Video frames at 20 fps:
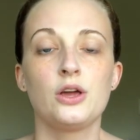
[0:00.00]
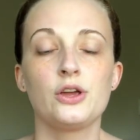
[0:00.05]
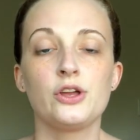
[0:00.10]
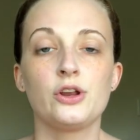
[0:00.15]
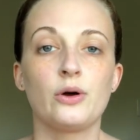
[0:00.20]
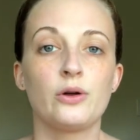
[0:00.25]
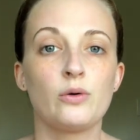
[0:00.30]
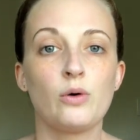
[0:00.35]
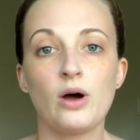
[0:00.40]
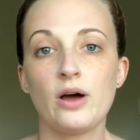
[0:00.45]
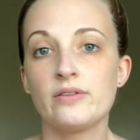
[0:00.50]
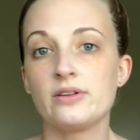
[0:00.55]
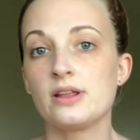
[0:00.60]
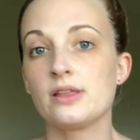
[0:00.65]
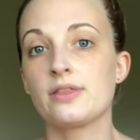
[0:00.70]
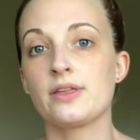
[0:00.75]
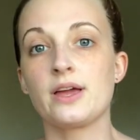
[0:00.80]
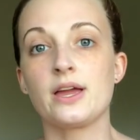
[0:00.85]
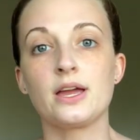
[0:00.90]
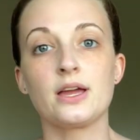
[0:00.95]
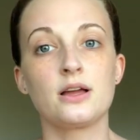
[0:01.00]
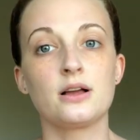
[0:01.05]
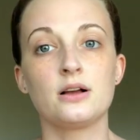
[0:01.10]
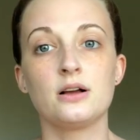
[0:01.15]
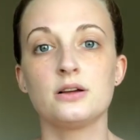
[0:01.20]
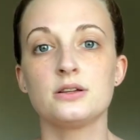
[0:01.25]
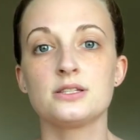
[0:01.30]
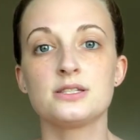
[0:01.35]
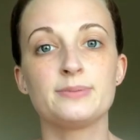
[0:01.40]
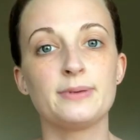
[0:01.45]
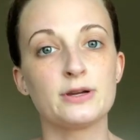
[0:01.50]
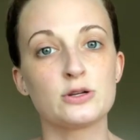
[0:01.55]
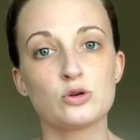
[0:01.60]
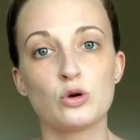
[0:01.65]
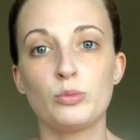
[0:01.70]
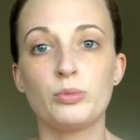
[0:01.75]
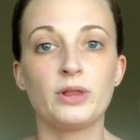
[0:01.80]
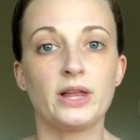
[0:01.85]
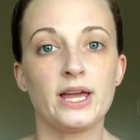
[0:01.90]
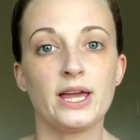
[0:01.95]
I don't have anything
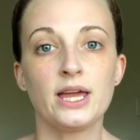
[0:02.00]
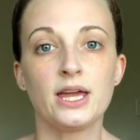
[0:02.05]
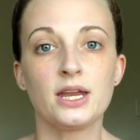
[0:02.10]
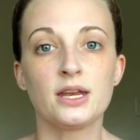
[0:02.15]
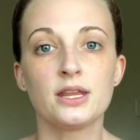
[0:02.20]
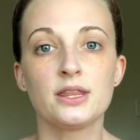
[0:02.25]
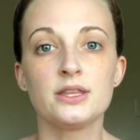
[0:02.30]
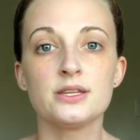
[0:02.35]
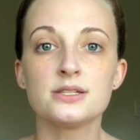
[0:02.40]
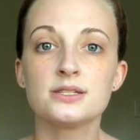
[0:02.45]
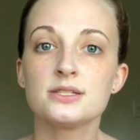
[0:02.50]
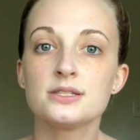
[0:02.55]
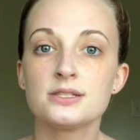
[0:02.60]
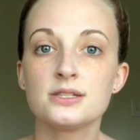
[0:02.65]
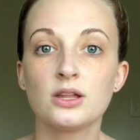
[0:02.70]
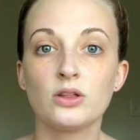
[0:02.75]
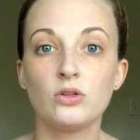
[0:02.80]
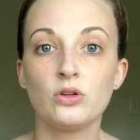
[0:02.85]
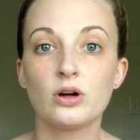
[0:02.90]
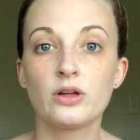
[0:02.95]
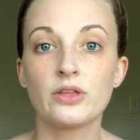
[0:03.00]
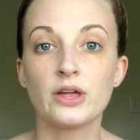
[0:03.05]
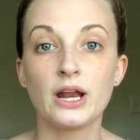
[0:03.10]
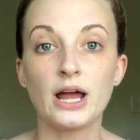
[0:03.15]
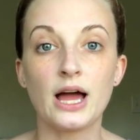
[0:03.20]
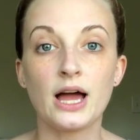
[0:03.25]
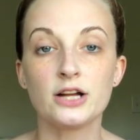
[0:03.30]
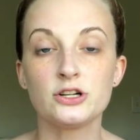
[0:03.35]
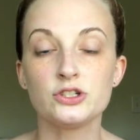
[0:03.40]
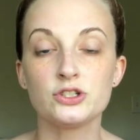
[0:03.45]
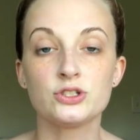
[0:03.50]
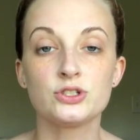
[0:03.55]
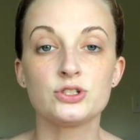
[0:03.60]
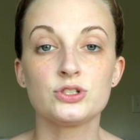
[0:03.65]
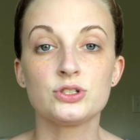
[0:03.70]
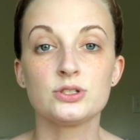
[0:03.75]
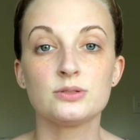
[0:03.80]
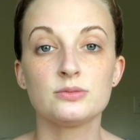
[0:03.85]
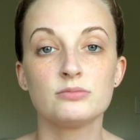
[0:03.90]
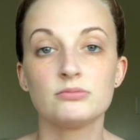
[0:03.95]
special planned. This is the look that I
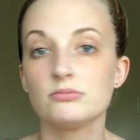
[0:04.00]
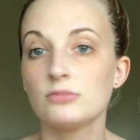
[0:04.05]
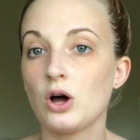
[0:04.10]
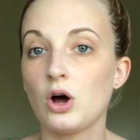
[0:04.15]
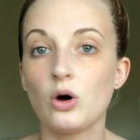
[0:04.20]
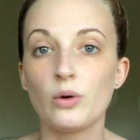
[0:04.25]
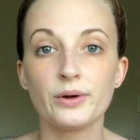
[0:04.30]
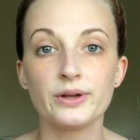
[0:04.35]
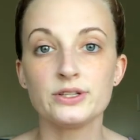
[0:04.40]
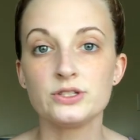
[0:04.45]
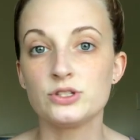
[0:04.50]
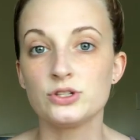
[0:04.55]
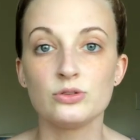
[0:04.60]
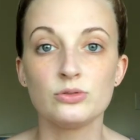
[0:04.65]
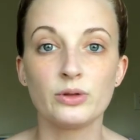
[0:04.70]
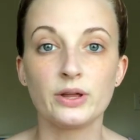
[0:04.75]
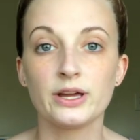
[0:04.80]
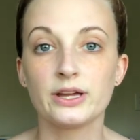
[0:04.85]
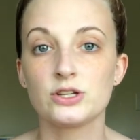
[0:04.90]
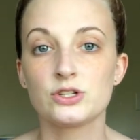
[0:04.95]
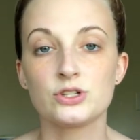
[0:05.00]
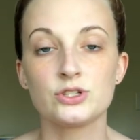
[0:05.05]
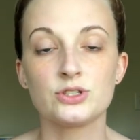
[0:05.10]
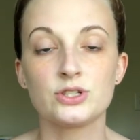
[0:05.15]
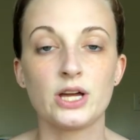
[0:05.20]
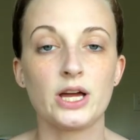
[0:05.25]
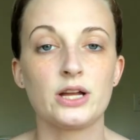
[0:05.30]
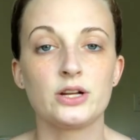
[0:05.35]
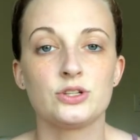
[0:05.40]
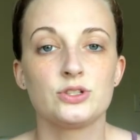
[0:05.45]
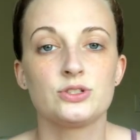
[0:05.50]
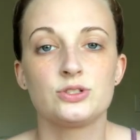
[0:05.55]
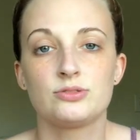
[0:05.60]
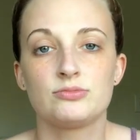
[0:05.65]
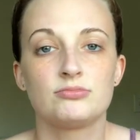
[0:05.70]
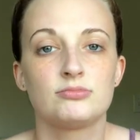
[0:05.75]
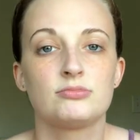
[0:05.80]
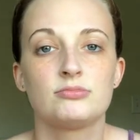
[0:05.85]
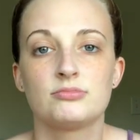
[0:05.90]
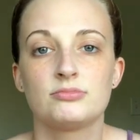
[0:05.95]
just always do. Like, it's just,
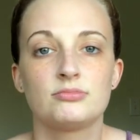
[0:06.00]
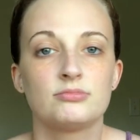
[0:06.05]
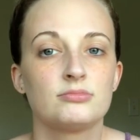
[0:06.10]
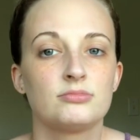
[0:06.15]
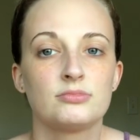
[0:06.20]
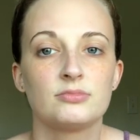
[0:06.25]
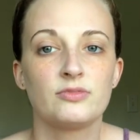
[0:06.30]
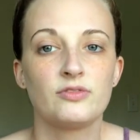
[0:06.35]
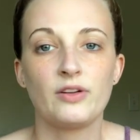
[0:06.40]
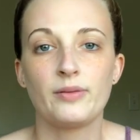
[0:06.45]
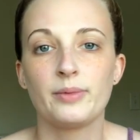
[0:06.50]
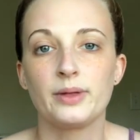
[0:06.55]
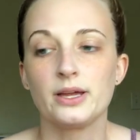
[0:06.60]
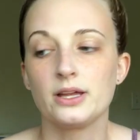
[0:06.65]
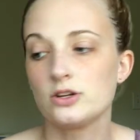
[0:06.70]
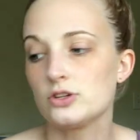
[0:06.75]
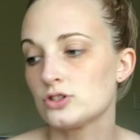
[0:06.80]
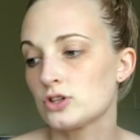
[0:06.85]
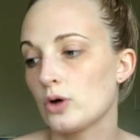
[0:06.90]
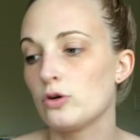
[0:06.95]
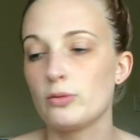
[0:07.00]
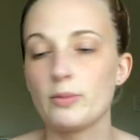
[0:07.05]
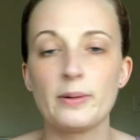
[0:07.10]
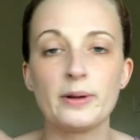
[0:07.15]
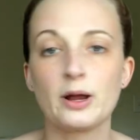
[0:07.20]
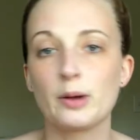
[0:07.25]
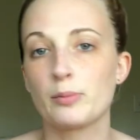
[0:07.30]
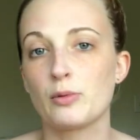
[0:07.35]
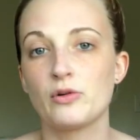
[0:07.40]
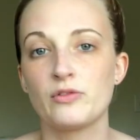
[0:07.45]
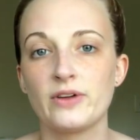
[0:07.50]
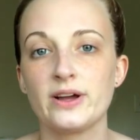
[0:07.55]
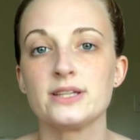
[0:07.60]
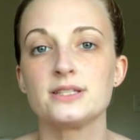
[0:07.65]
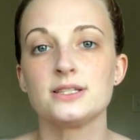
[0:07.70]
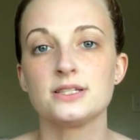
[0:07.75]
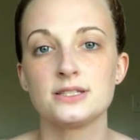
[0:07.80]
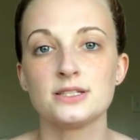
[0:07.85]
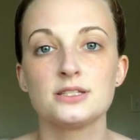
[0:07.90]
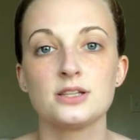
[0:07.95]
if I'm like just going to my makeup real
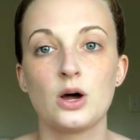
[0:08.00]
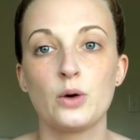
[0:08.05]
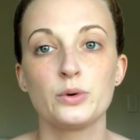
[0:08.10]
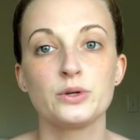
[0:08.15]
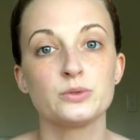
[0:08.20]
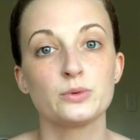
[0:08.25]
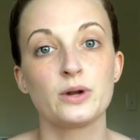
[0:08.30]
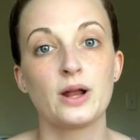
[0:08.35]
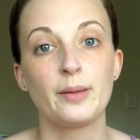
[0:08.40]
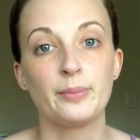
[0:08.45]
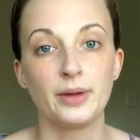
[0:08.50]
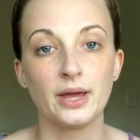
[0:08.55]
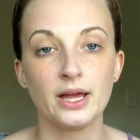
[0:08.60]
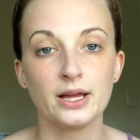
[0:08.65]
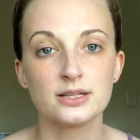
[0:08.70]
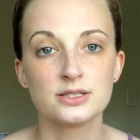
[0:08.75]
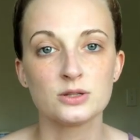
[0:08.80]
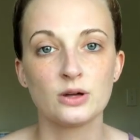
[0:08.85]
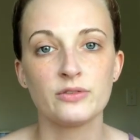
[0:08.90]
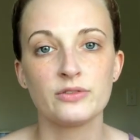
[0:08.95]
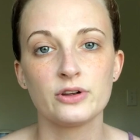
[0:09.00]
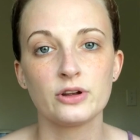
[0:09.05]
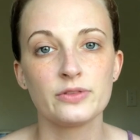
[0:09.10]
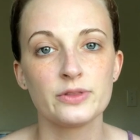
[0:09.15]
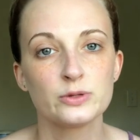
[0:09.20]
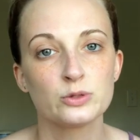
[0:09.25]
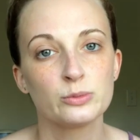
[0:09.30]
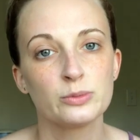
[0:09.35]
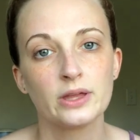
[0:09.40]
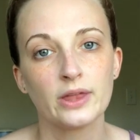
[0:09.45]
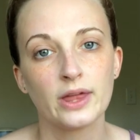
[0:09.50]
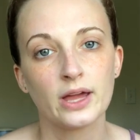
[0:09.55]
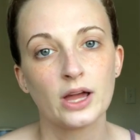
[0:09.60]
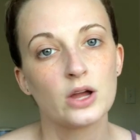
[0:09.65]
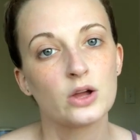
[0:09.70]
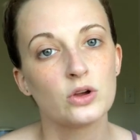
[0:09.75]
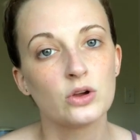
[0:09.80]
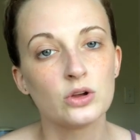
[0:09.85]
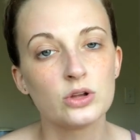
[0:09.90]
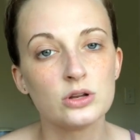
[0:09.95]
fast, this is always what I pick. So I figured this would be like
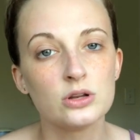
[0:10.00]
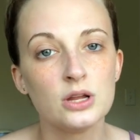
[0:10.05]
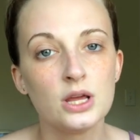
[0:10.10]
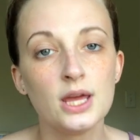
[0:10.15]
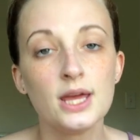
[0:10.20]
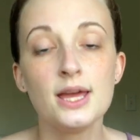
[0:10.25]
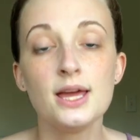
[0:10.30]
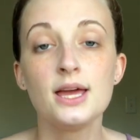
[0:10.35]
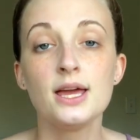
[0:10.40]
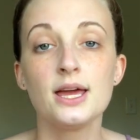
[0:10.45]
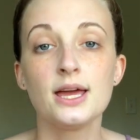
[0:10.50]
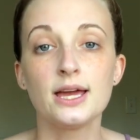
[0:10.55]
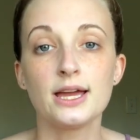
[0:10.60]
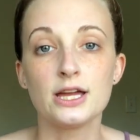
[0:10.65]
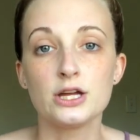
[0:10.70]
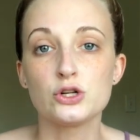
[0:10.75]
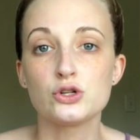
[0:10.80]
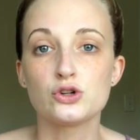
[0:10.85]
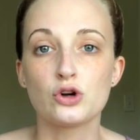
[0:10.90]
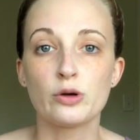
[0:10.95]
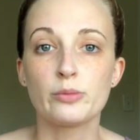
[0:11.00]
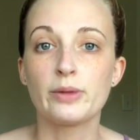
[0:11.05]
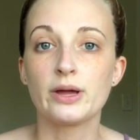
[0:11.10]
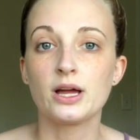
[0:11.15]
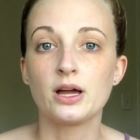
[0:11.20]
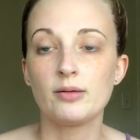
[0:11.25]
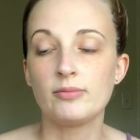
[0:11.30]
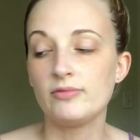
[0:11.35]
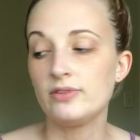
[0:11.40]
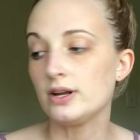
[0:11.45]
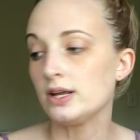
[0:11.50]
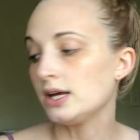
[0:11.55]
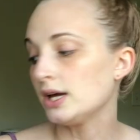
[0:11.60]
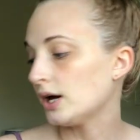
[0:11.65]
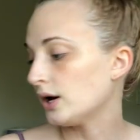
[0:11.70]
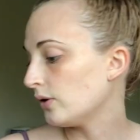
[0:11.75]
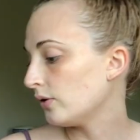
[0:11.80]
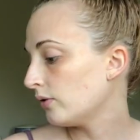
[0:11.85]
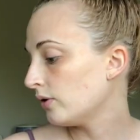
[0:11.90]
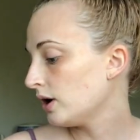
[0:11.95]
a good intro makeup
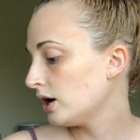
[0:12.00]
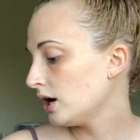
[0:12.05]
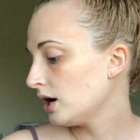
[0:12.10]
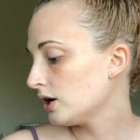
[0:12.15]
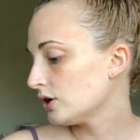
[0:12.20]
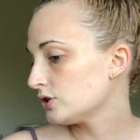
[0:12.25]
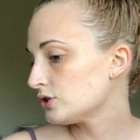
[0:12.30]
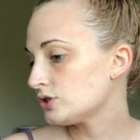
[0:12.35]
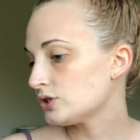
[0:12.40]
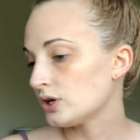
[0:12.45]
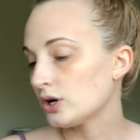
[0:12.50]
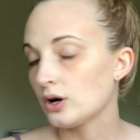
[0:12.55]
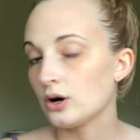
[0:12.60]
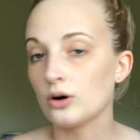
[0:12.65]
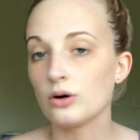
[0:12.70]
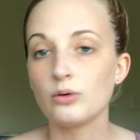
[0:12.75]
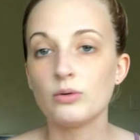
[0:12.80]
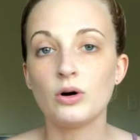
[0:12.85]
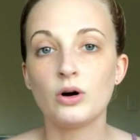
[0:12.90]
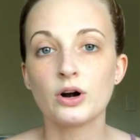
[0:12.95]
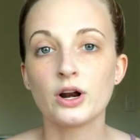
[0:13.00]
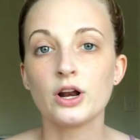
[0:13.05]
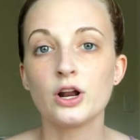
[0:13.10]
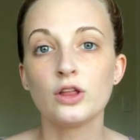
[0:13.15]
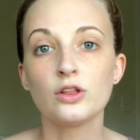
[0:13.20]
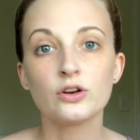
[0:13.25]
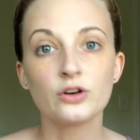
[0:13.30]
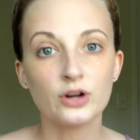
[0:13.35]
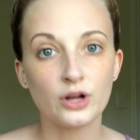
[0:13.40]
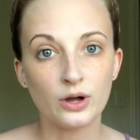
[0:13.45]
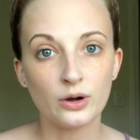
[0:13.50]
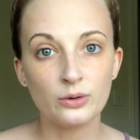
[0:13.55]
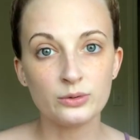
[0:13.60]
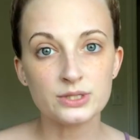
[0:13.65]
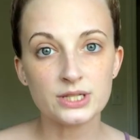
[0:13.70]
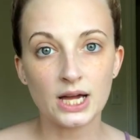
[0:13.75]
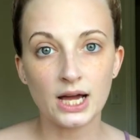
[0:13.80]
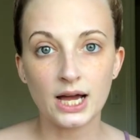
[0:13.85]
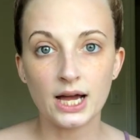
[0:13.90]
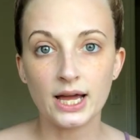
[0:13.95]
video. So on another
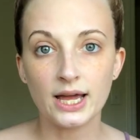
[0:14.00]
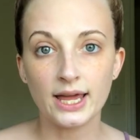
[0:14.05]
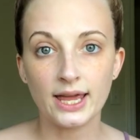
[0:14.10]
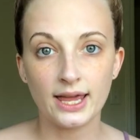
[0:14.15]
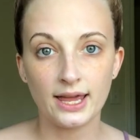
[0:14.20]
note, I